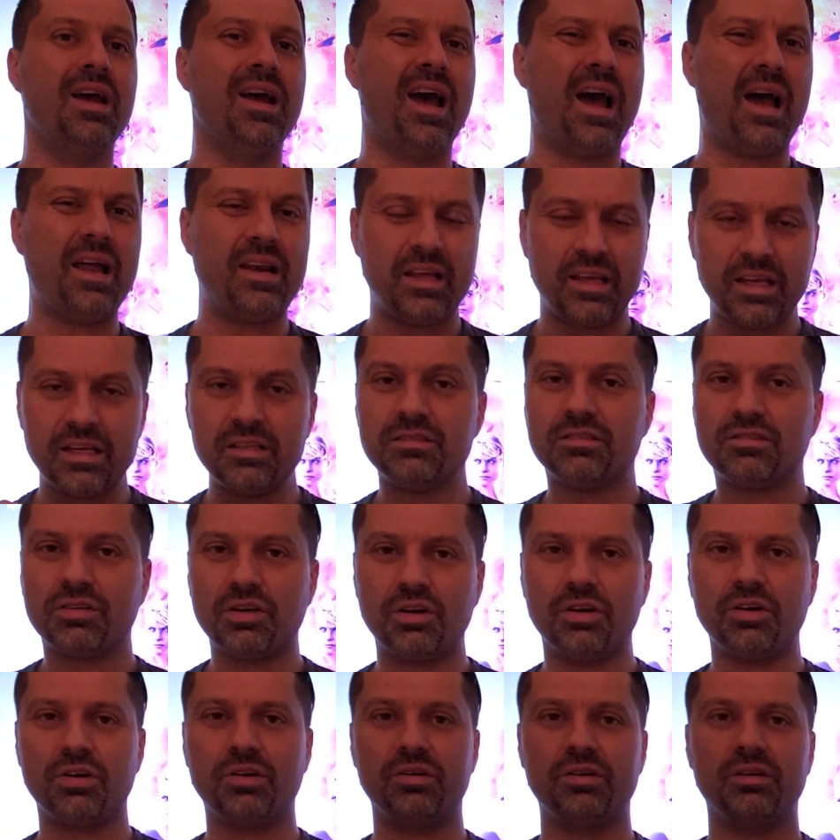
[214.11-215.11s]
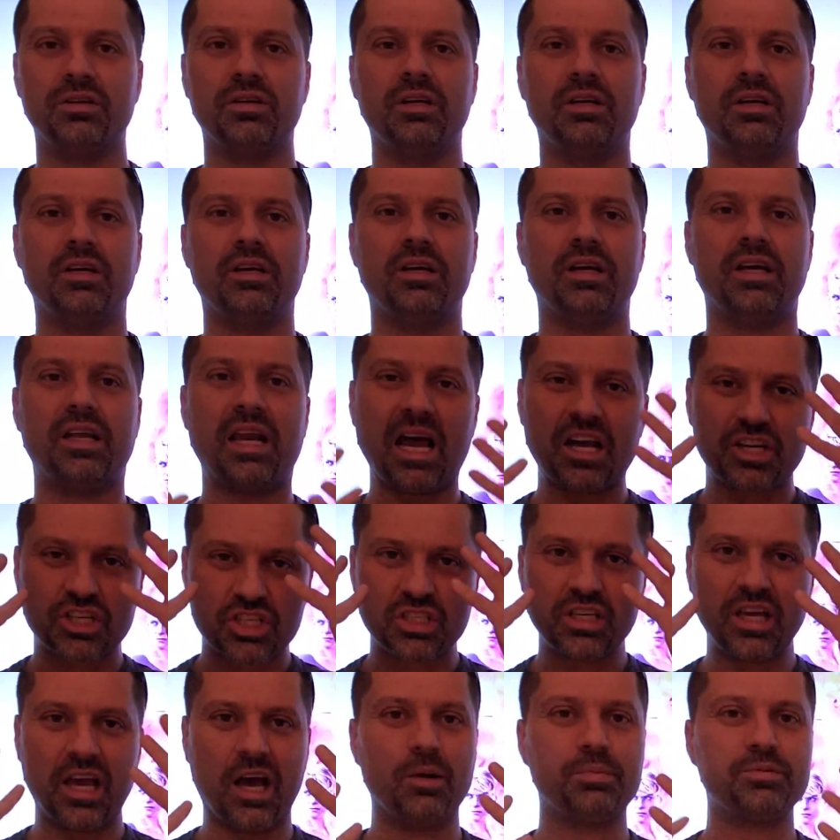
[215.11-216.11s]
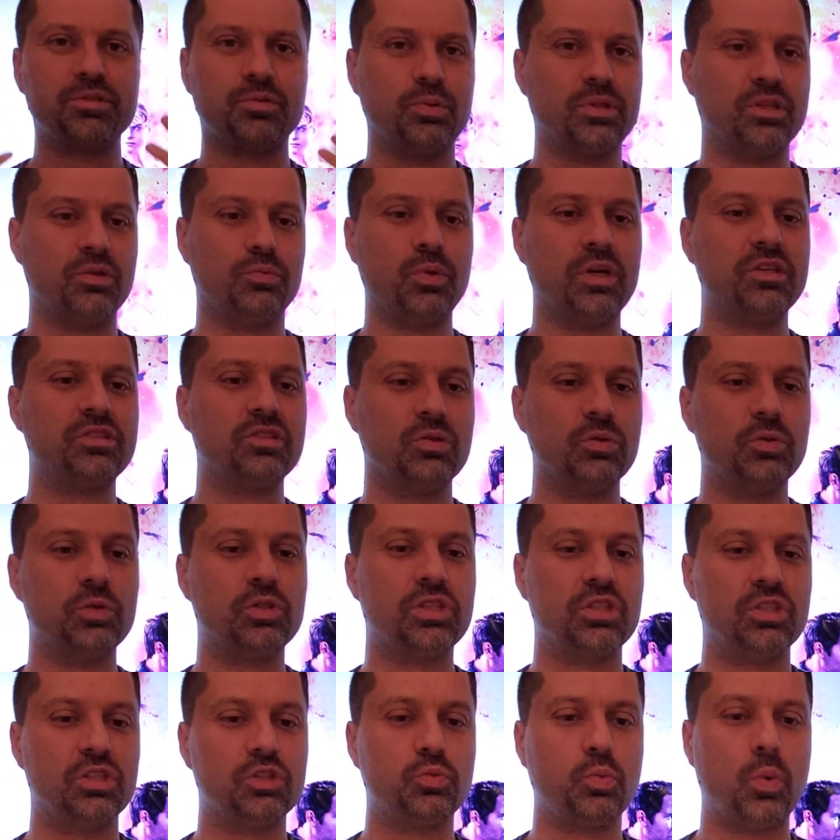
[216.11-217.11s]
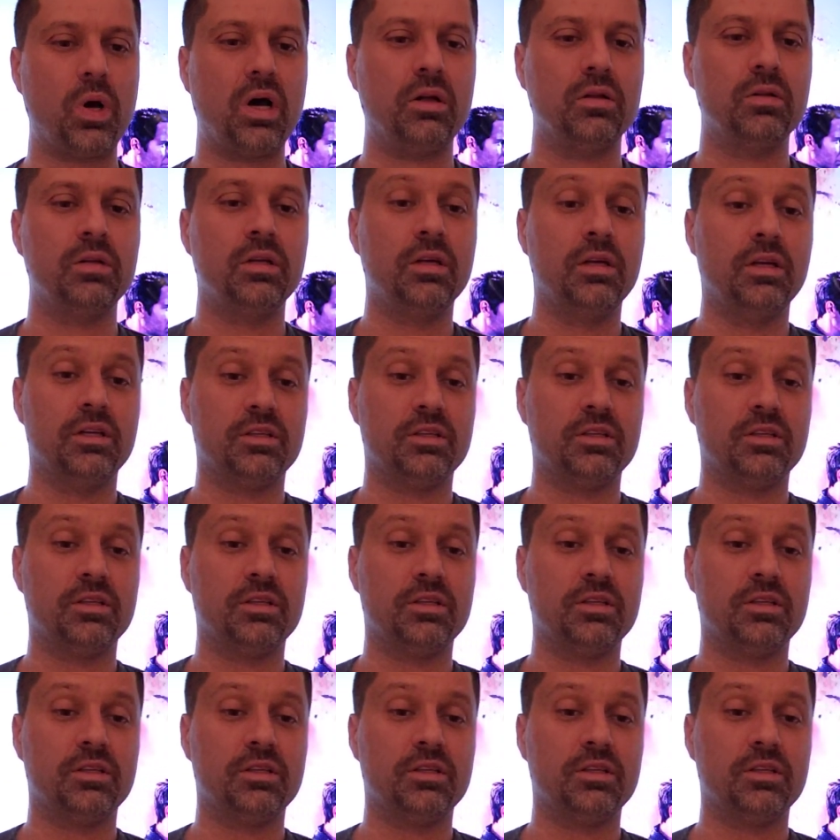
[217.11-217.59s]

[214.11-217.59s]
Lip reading: And in turn, it actually helps with the resolution as well.